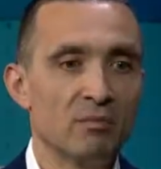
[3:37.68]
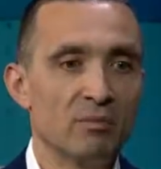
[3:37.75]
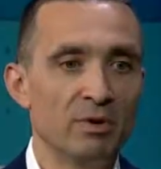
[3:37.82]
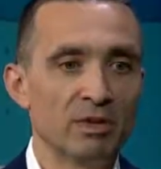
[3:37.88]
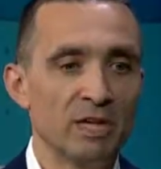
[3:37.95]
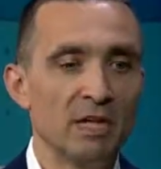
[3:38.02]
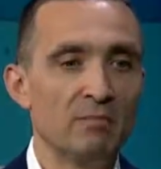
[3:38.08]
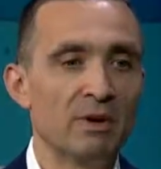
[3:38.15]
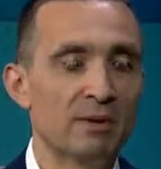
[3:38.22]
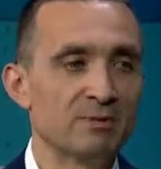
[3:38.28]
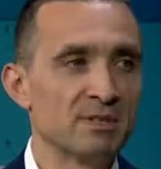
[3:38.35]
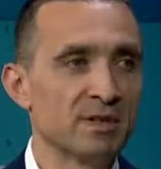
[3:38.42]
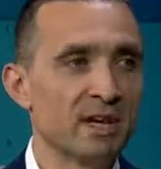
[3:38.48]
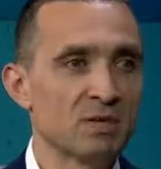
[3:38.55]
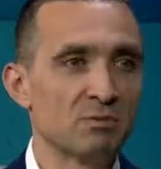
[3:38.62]
build heat maps
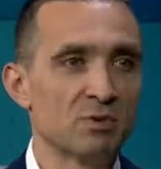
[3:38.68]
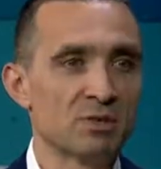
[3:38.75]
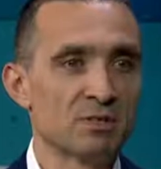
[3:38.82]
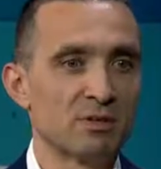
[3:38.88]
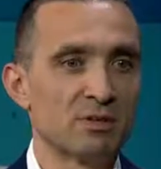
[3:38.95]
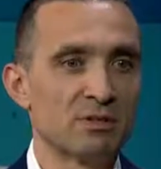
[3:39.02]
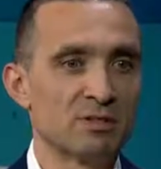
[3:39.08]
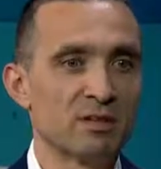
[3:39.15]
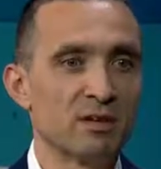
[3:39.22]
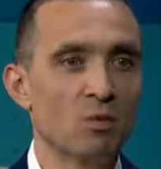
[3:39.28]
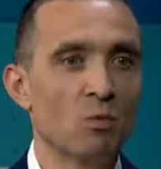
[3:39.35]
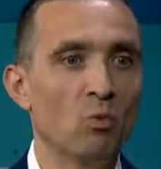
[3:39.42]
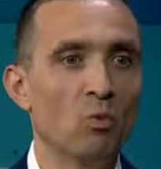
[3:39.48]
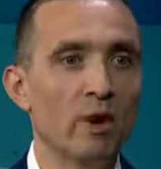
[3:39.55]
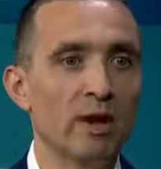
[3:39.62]
and dashboards to understand
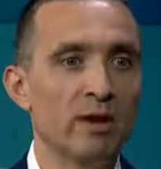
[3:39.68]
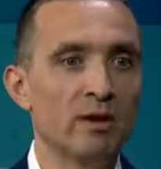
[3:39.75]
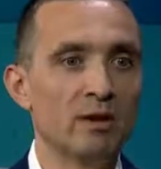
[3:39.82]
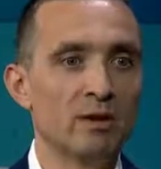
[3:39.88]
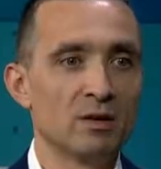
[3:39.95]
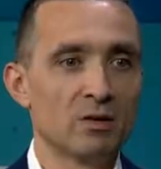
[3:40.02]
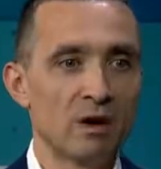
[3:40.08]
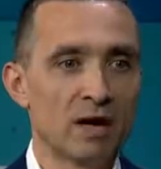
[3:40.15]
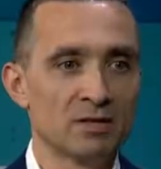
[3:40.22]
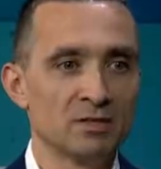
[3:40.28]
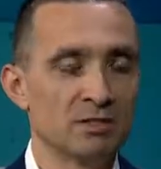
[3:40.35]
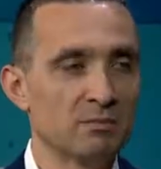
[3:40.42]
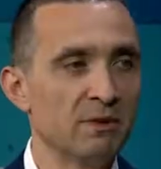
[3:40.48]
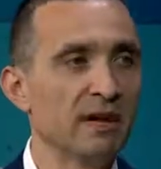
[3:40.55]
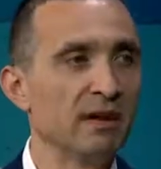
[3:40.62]
when your actual
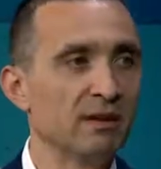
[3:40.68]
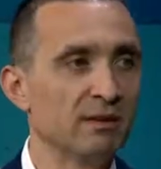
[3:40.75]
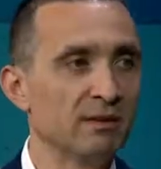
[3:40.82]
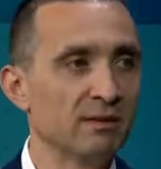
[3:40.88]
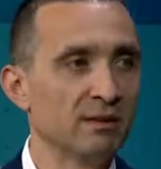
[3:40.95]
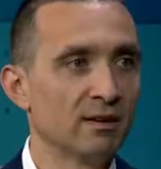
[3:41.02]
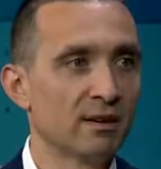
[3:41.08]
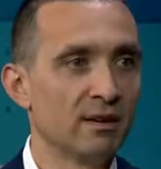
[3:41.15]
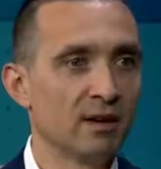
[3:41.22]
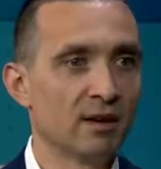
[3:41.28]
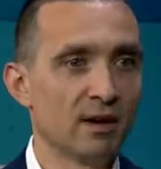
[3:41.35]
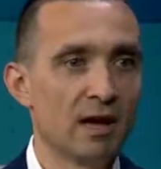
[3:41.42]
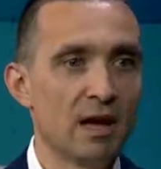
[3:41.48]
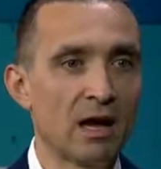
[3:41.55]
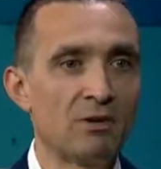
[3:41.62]
demand,
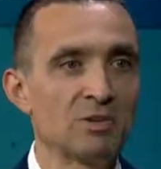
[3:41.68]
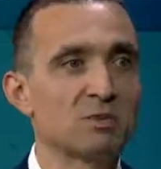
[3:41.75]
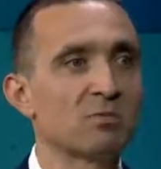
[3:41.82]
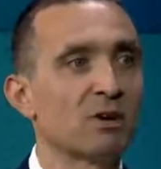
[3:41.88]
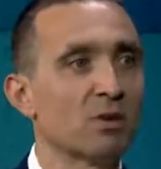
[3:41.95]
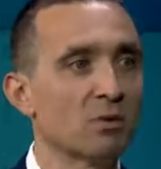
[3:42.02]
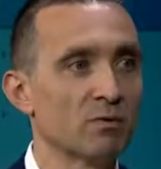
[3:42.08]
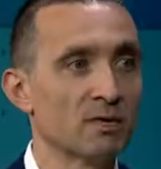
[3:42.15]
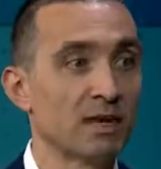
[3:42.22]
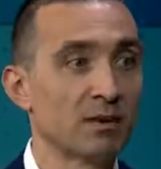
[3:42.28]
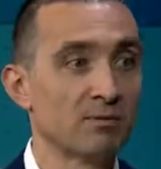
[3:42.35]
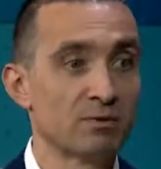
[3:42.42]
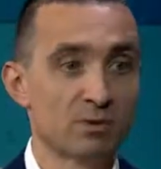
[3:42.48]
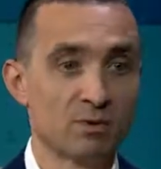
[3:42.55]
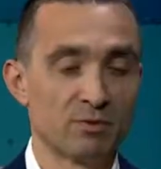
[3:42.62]
uh, how it's spread over time.
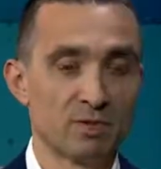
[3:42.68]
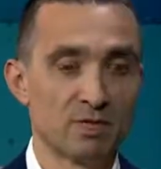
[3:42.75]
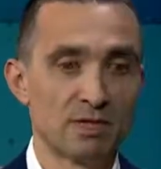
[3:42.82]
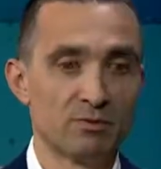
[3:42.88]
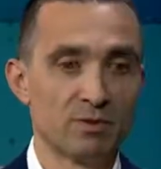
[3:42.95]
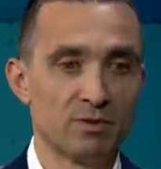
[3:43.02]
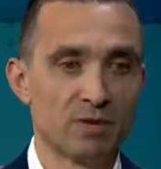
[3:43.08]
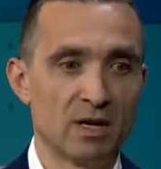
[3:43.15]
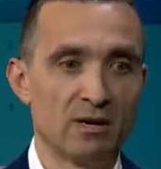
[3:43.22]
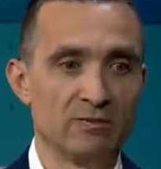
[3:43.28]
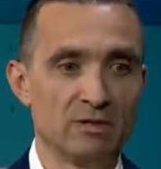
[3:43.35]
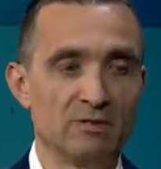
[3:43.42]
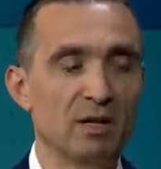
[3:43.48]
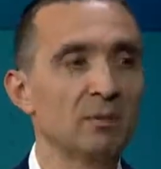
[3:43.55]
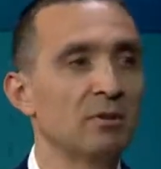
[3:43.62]
So for example, if you have
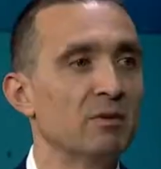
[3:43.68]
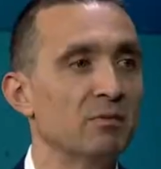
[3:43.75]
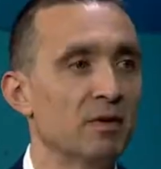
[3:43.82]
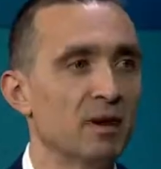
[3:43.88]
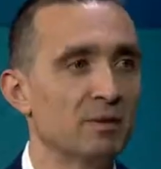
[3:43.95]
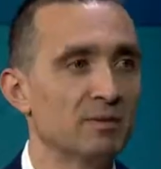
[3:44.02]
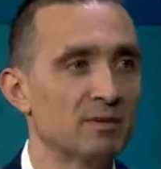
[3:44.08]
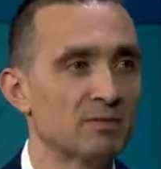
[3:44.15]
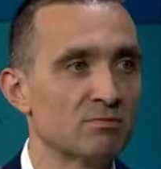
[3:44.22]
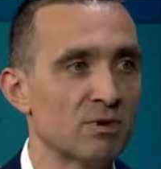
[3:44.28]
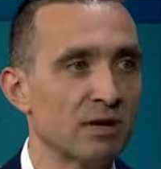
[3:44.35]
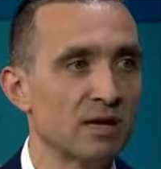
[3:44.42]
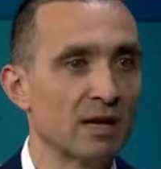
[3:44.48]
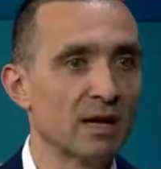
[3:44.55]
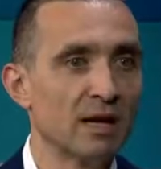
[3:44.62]
development environments
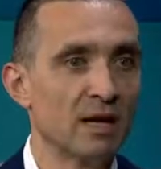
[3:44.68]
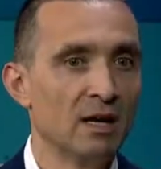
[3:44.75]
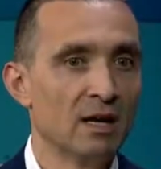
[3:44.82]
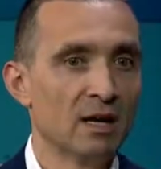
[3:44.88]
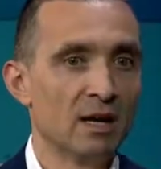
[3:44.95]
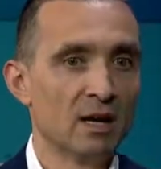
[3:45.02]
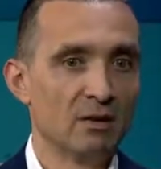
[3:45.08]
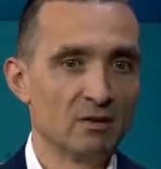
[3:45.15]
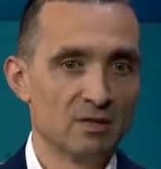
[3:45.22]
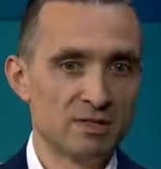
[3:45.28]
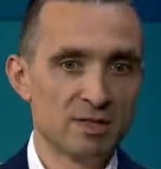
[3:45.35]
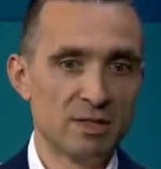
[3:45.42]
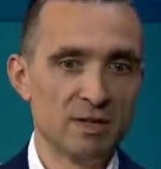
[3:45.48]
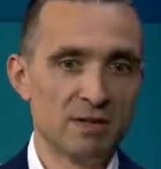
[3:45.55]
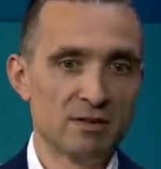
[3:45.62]
running and you
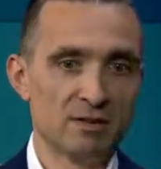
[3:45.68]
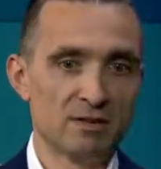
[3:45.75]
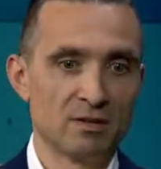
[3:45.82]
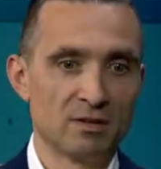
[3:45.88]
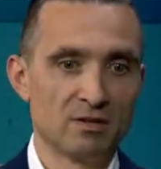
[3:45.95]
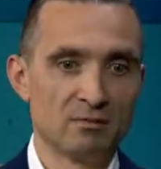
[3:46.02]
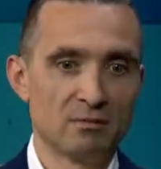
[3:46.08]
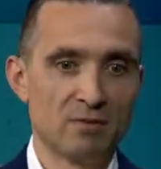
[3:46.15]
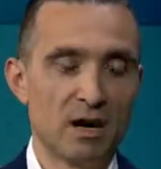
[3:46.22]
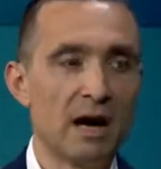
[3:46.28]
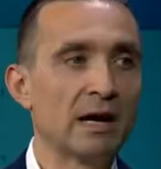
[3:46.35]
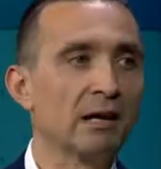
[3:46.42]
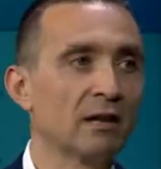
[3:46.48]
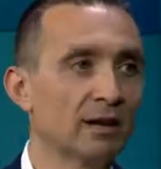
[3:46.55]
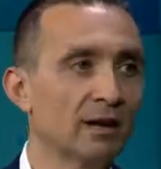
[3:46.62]
see that they're
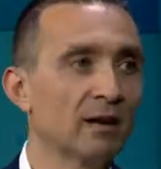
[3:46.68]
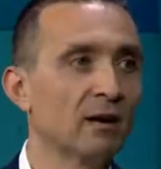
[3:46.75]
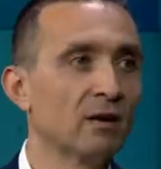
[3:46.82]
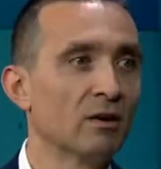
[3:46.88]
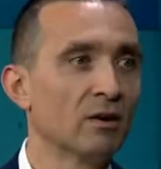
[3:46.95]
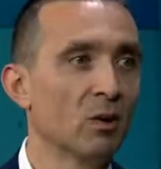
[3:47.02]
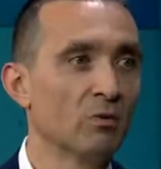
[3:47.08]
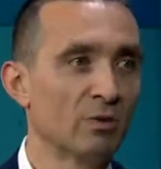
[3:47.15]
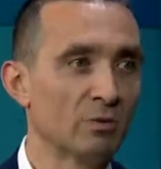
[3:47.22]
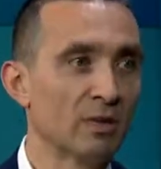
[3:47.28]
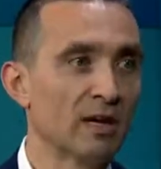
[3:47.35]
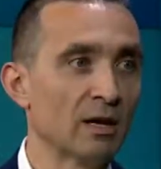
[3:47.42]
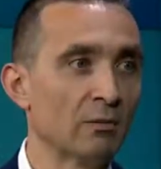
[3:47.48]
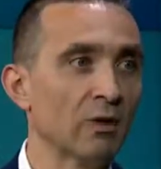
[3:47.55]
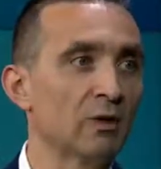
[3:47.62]
idling over the
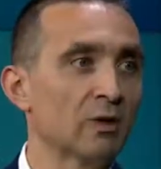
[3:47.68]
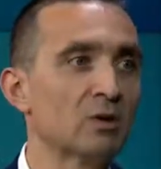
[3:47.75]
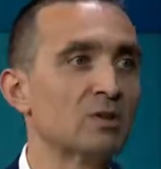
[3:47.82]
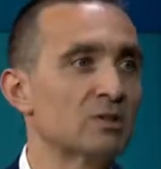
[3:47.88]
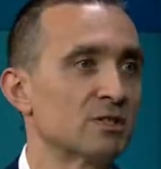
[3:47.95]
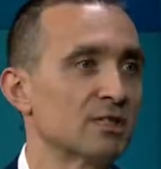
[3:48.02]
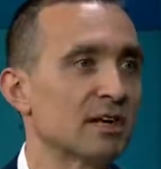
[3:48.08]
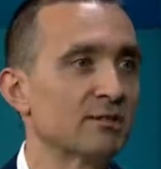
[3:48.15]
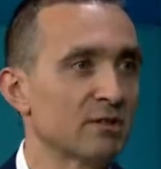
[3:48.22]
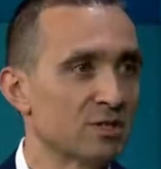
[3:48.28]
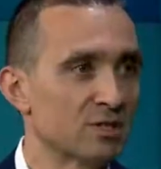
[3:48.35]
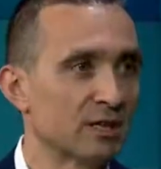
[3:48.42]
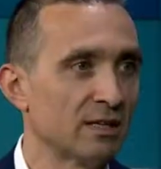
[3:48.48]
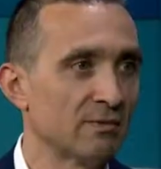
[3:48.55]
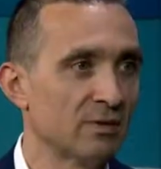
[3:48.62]
weekend, well, you can safely
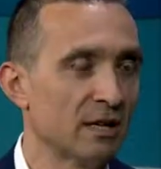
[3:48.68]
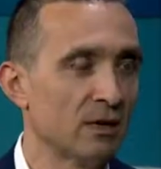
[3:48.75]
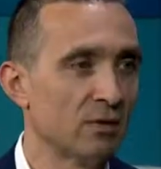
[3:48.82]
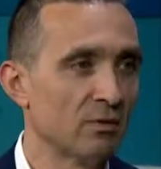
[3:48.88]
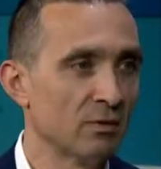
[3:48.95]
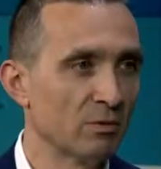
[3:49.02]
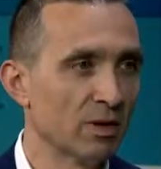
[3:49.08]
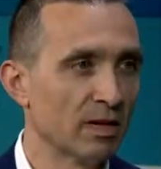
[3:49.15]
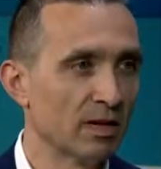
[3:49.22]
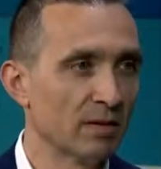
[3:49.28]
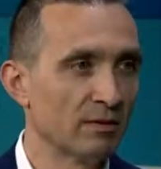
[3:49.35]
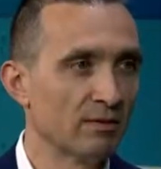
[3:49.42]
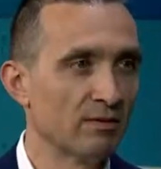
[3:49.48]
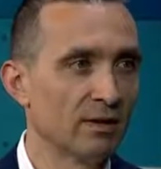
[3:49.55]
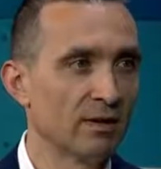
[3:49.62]
shut them down over the weekend,
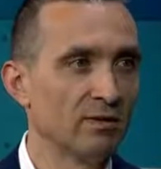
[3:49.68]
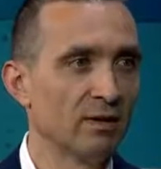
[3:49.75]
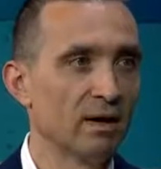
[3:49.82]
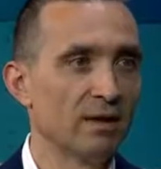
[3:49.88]
right?